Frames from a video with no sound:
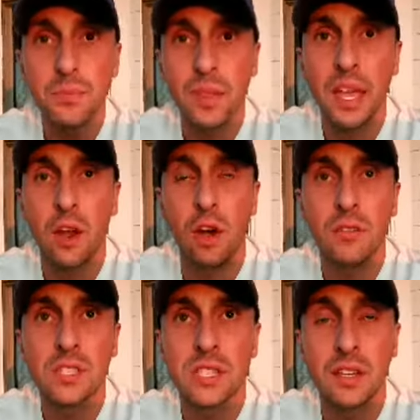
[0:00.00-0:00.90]
and all of
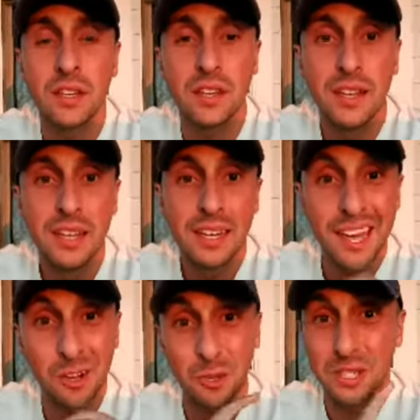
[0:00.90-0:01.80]
a sudden,
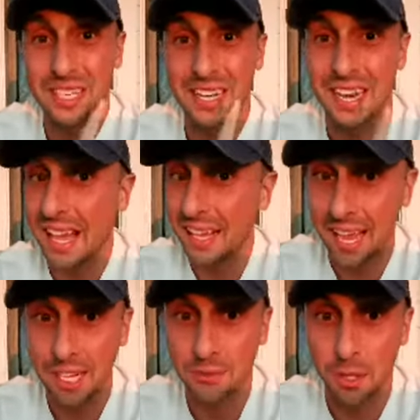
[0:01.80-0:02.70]
not only is it not
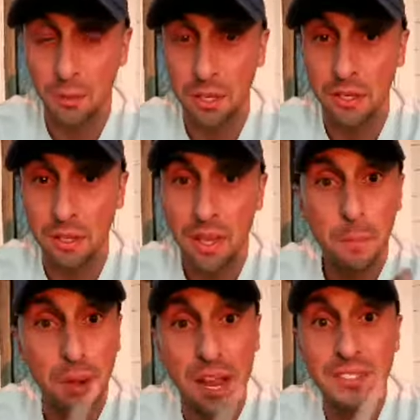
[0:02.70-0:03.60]
cash flowing,
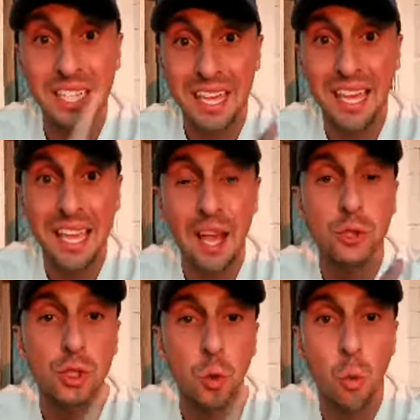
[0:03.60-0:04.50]
but I have to kick out
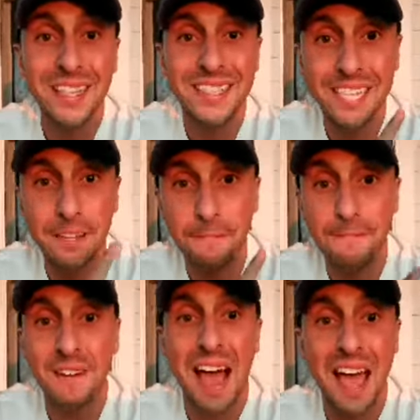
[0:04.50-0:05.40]

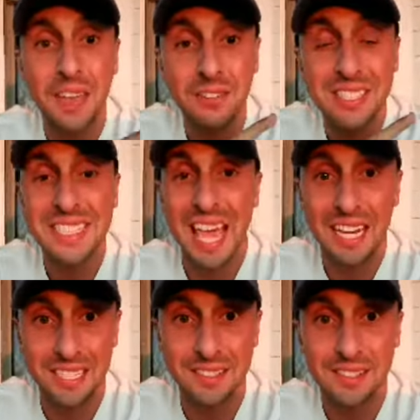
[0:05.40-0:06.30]
25
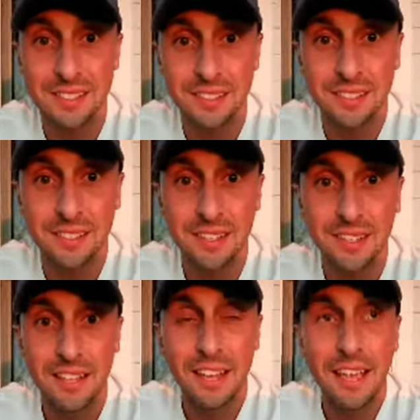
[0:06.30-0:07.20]
tenants
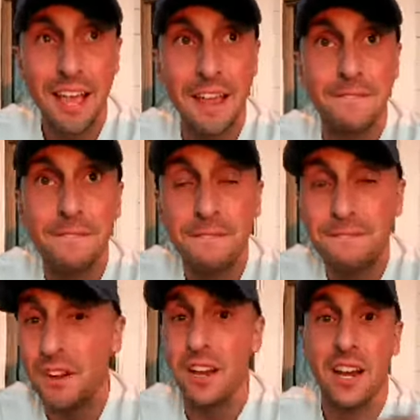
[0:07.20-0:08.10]
and
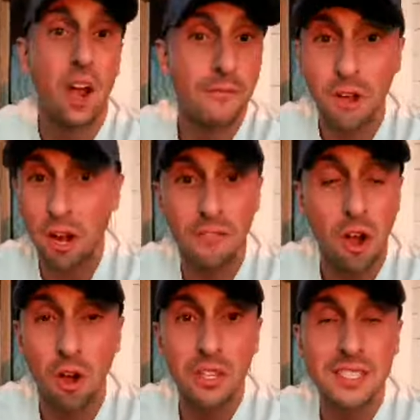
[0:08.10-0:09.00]
fight, fire off
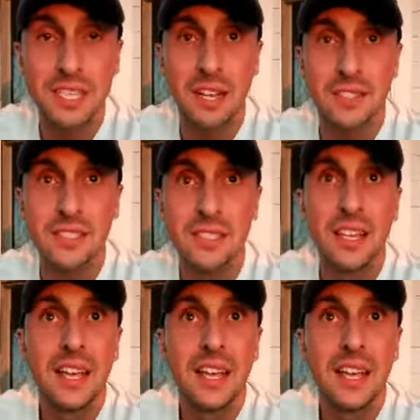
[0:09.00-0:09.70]
all these tenants.